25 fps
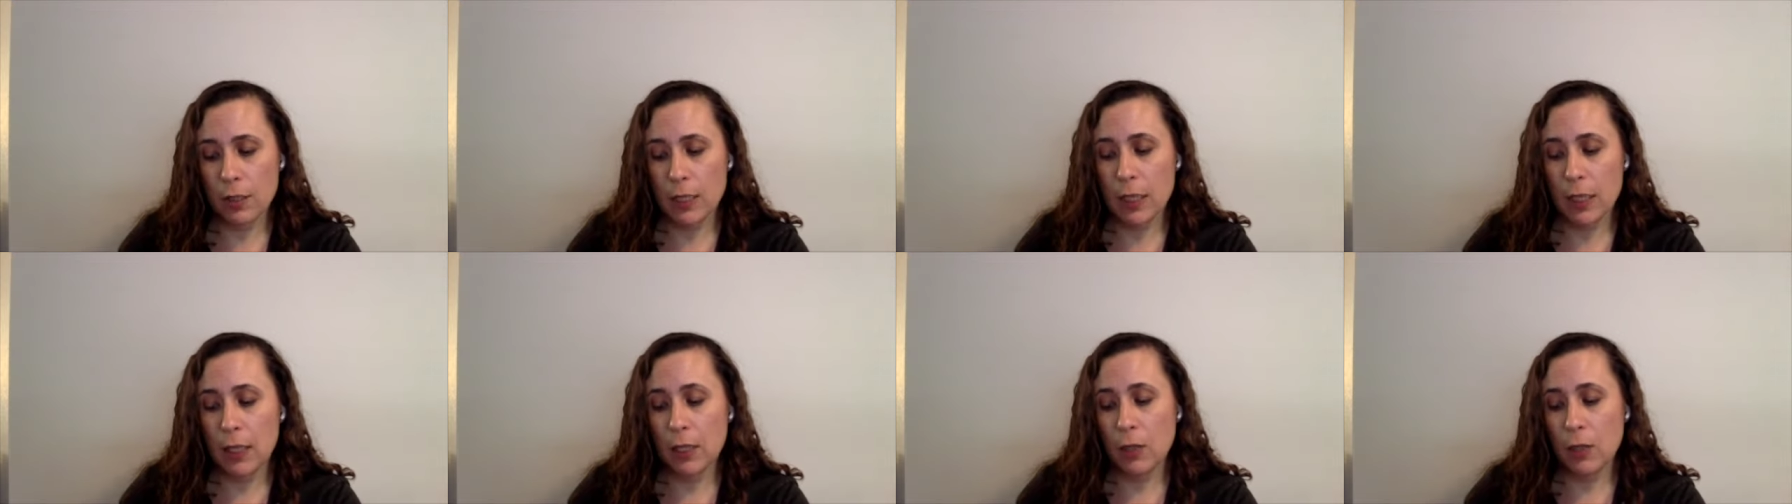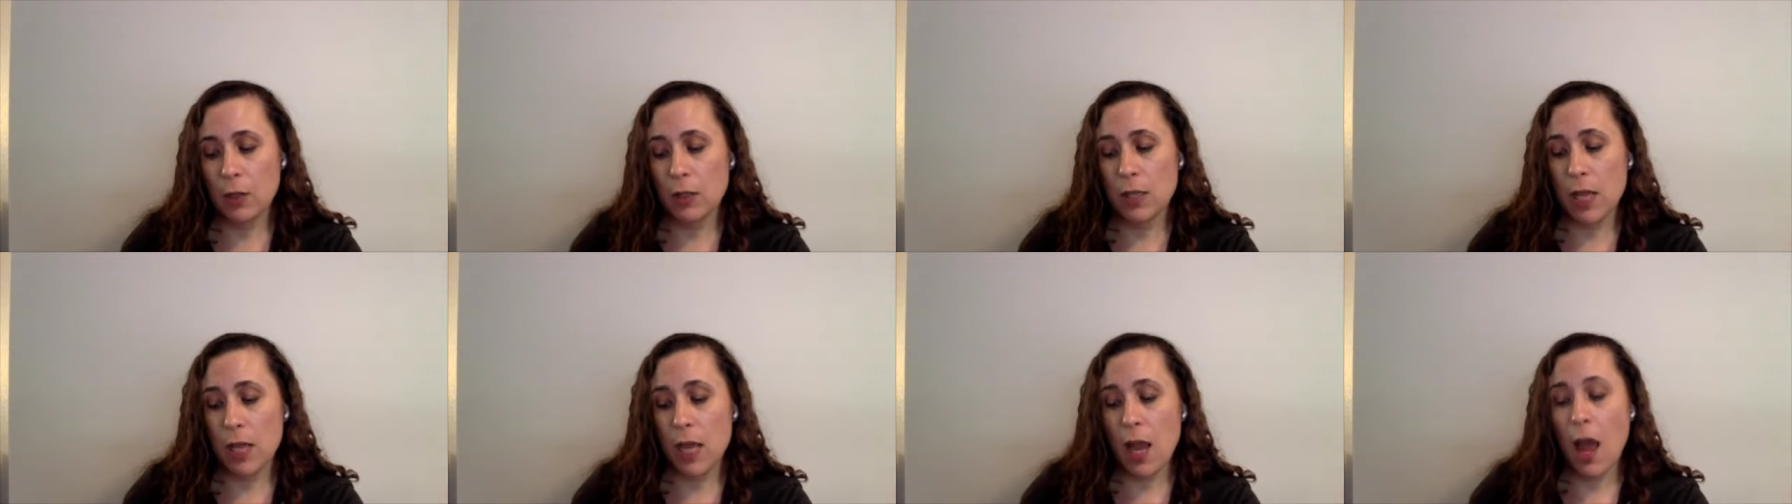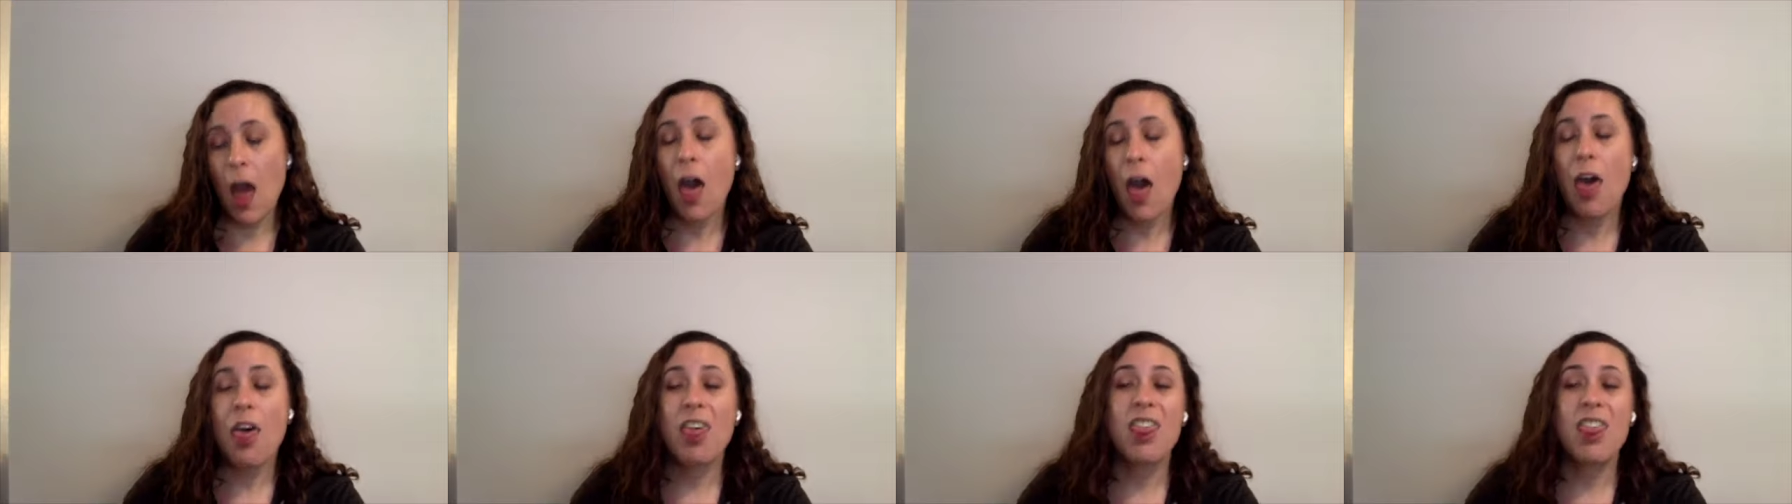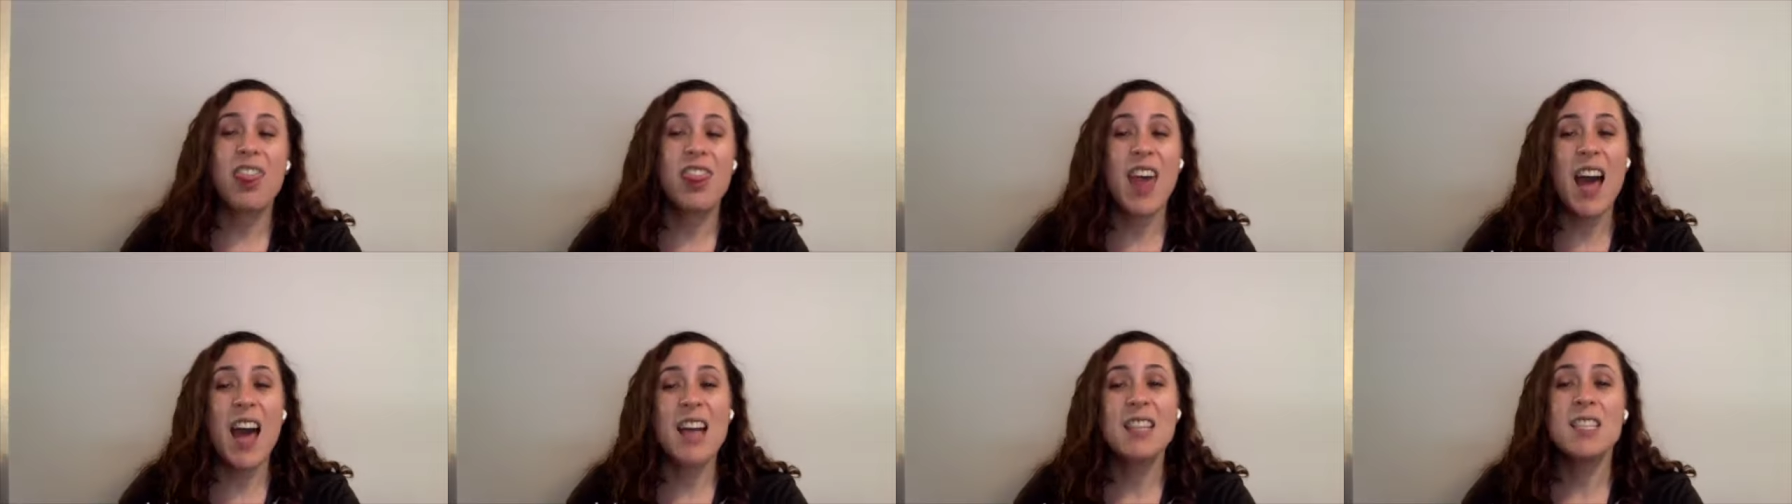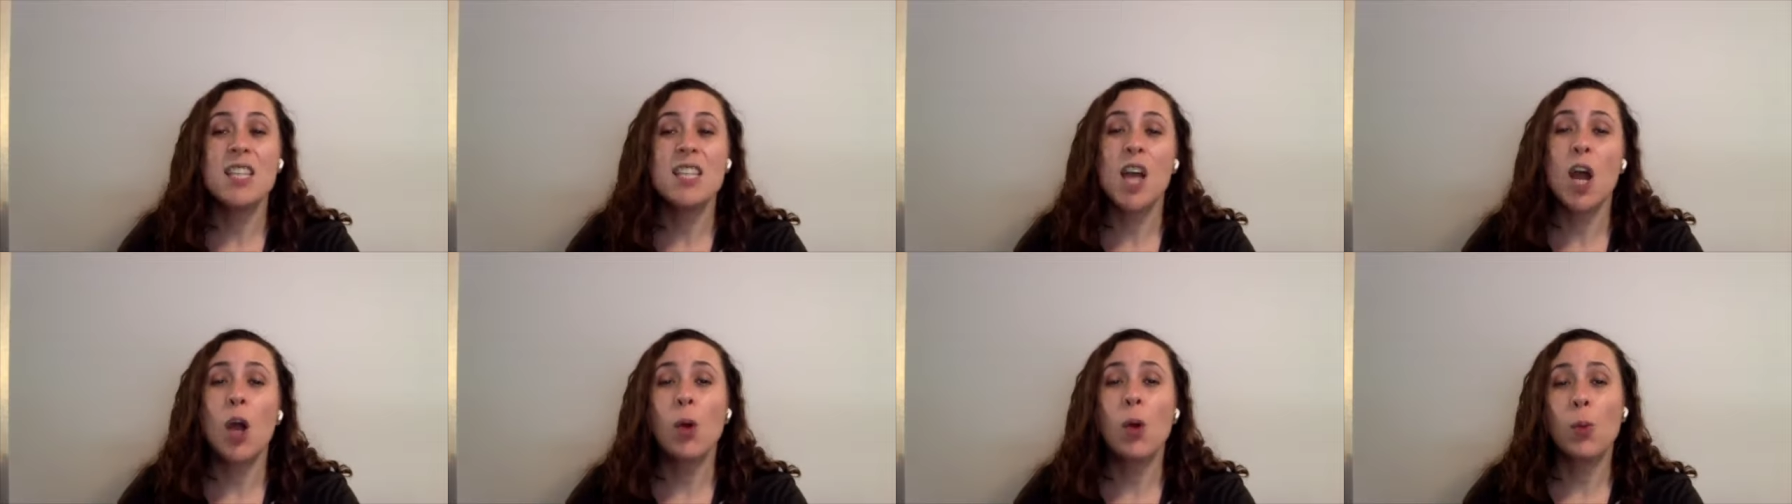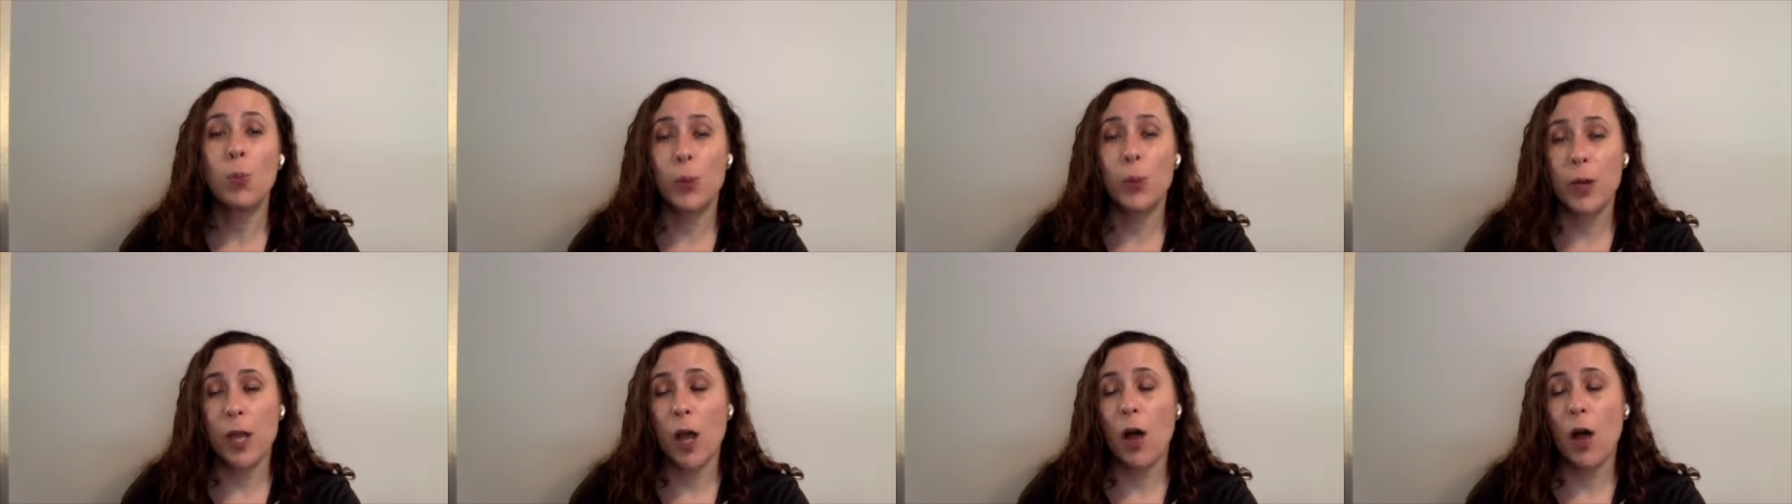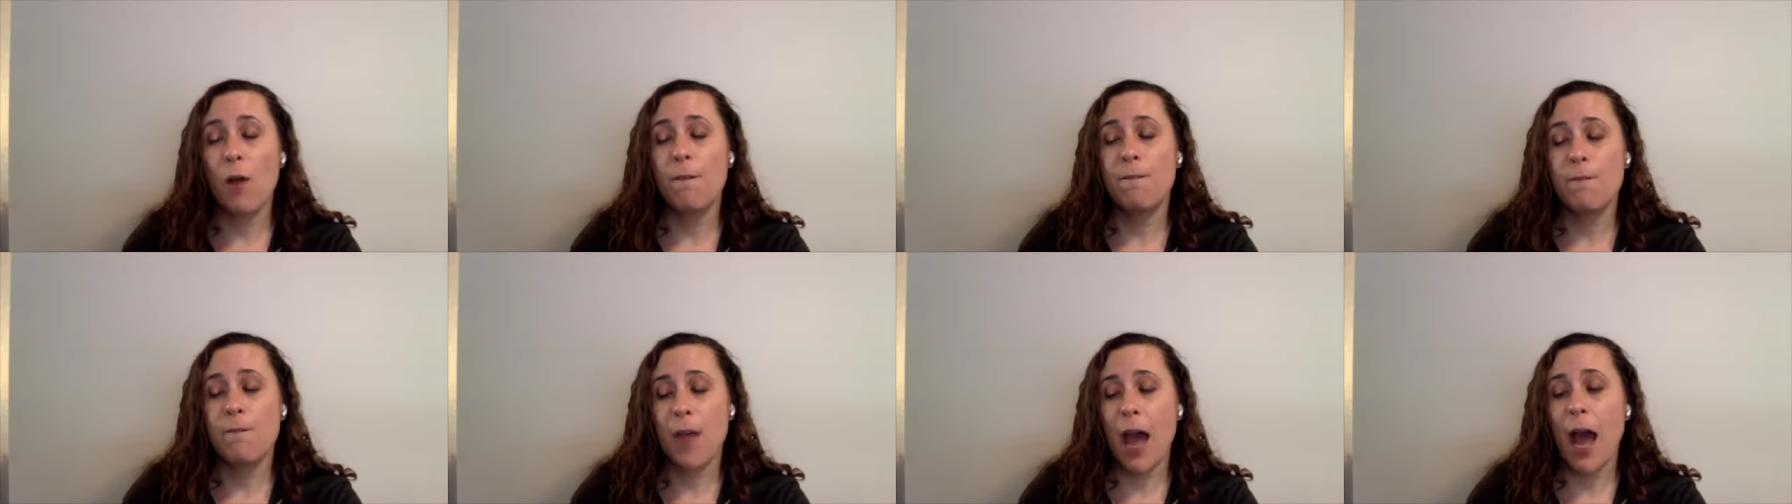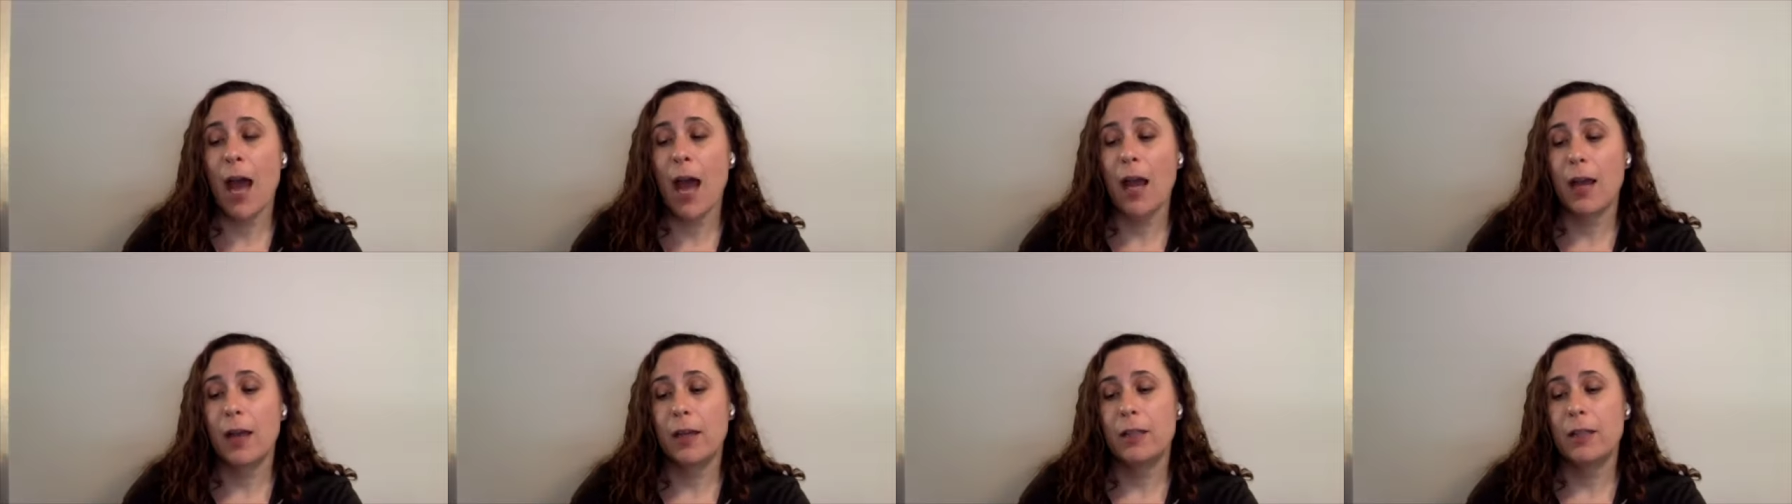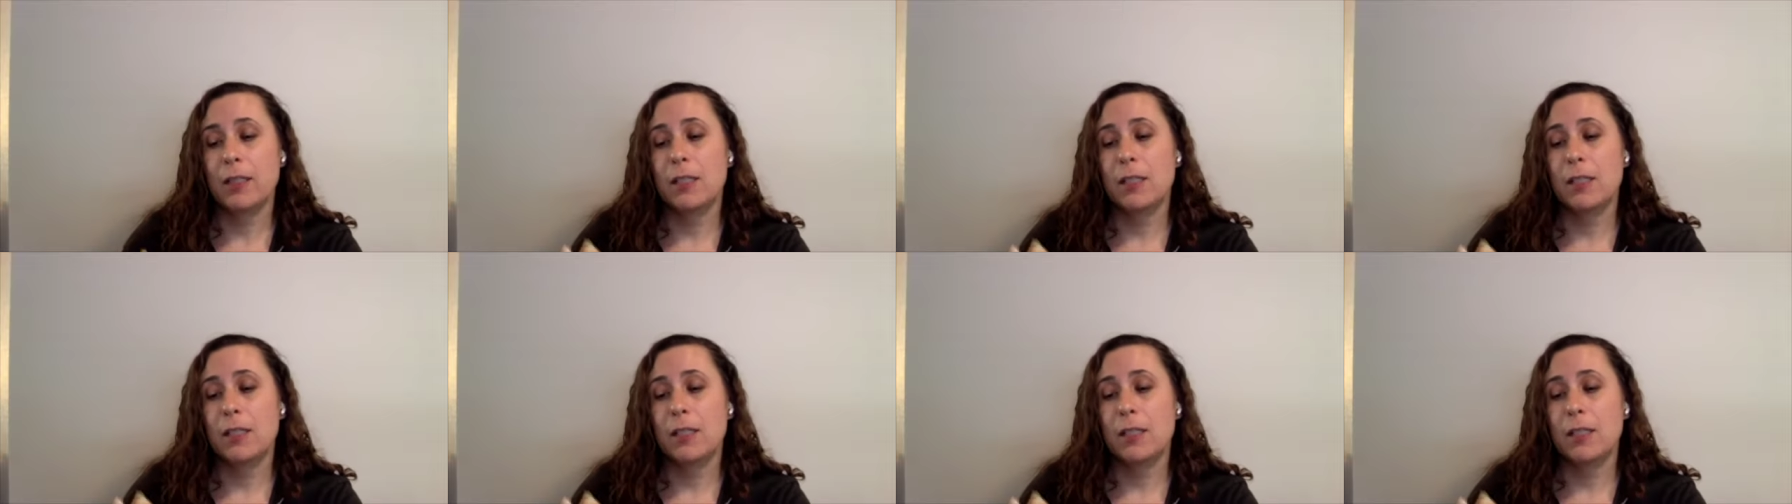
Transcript: said Lucy. That's a real fact.